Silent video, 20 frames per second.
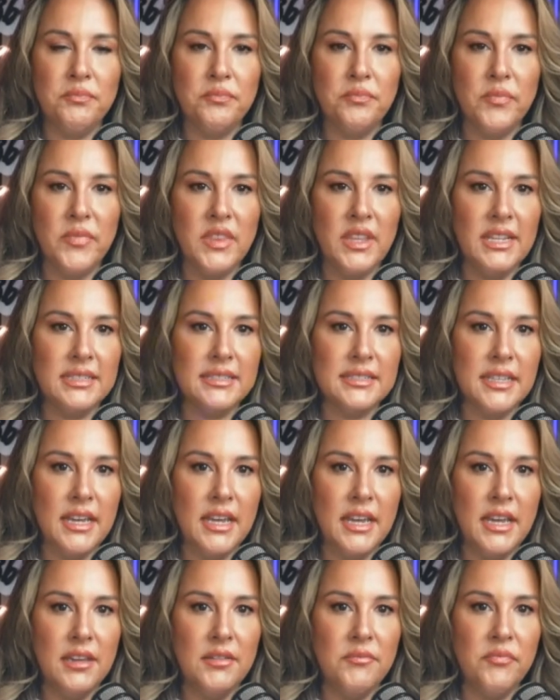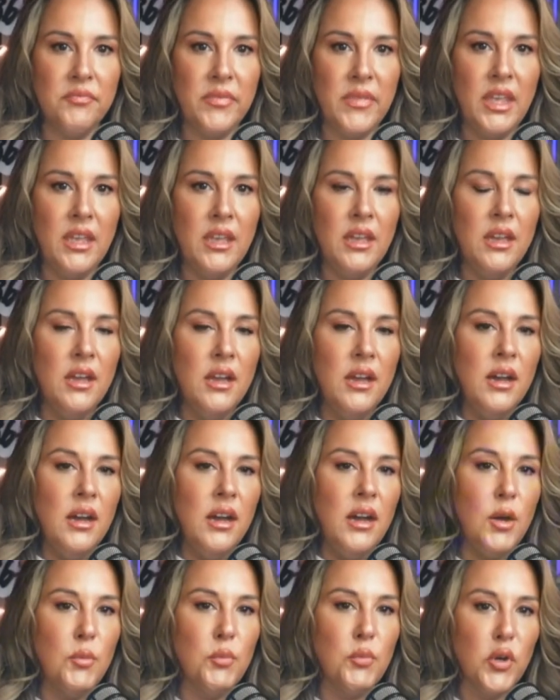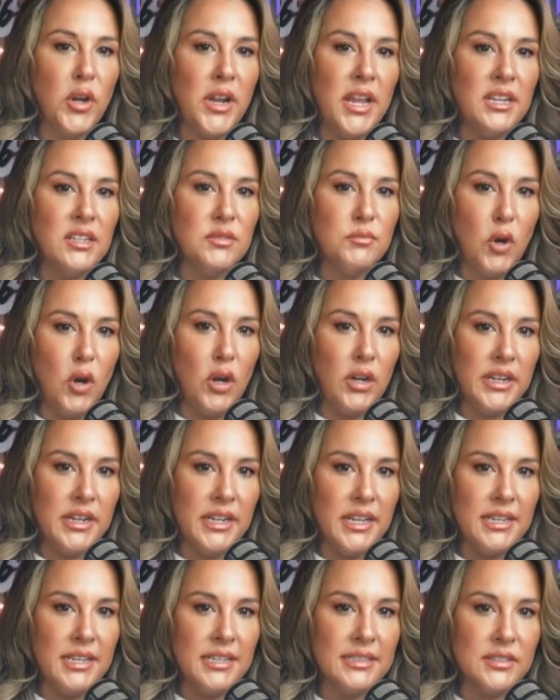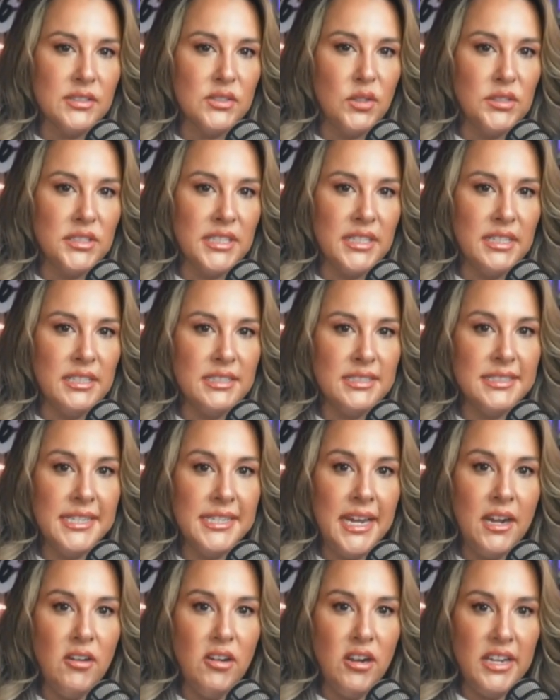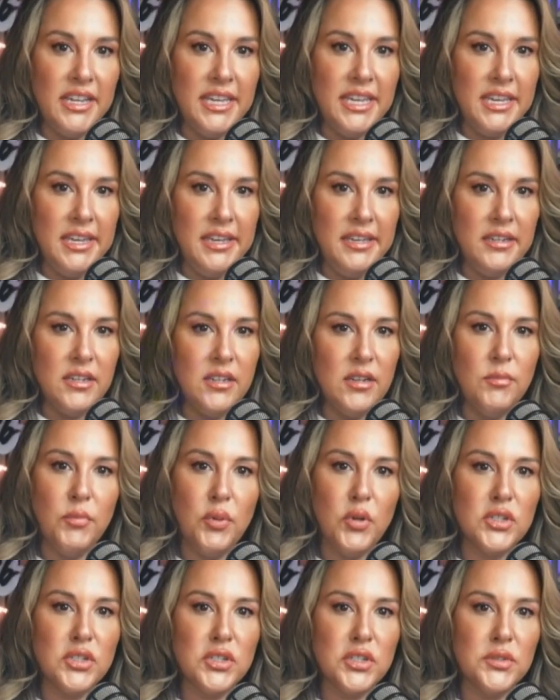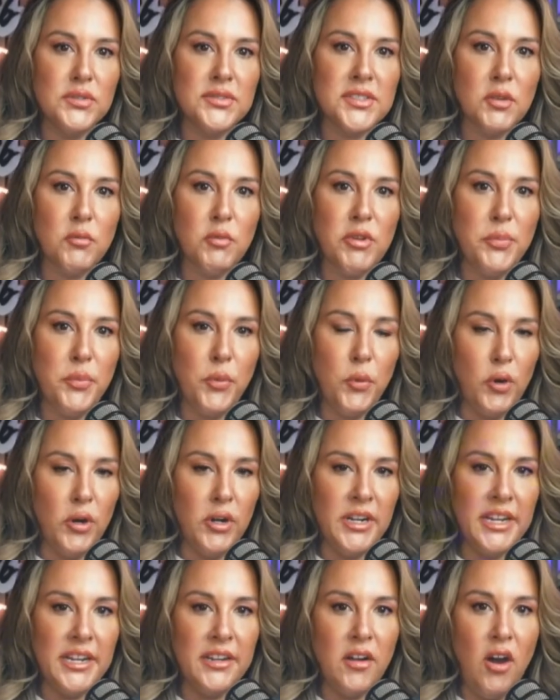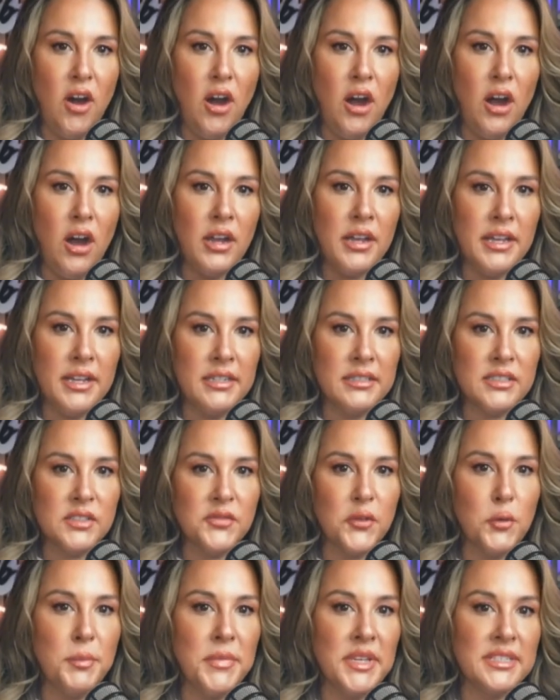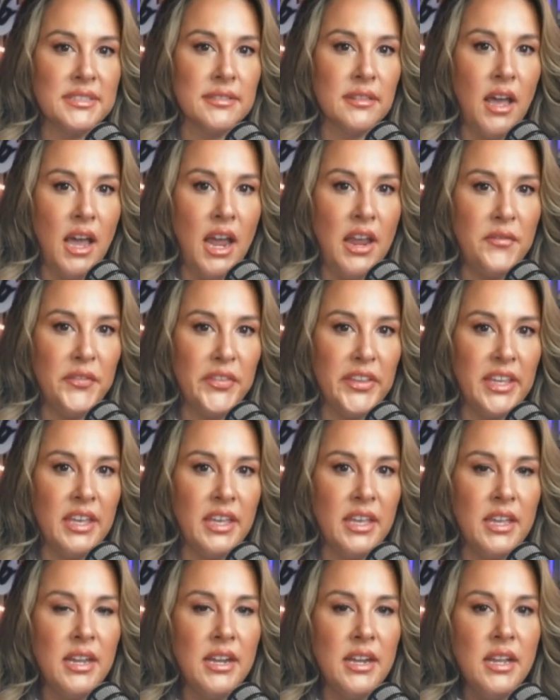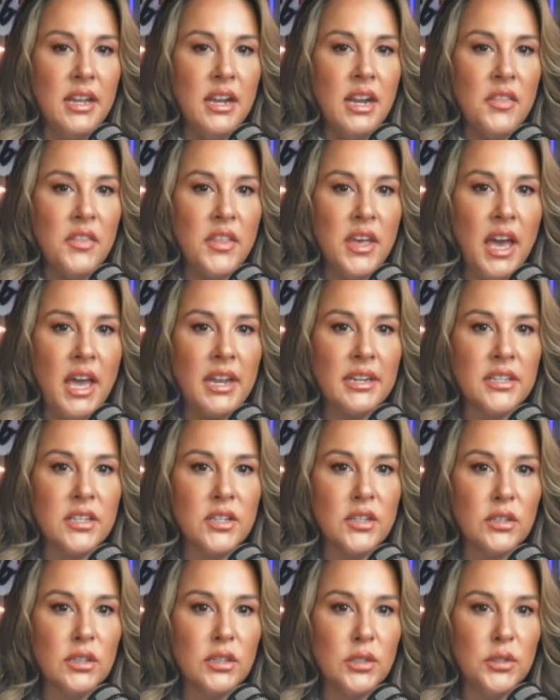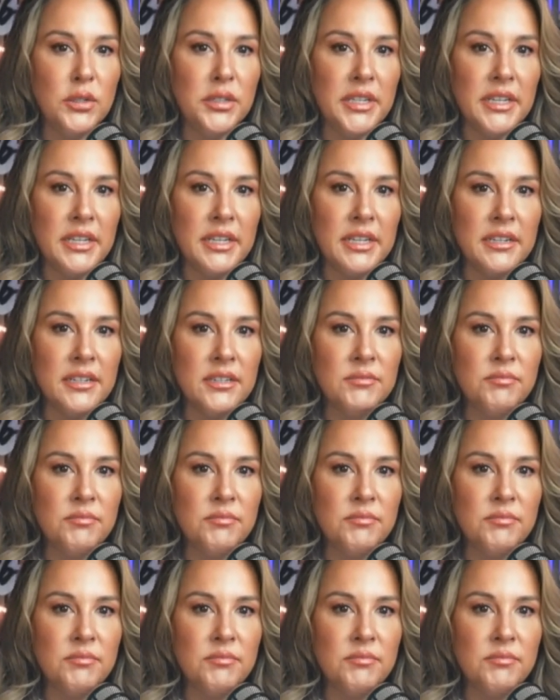they say a brand marketing consultant, Tara Keat, produced a report in August for Miss Lively that concluded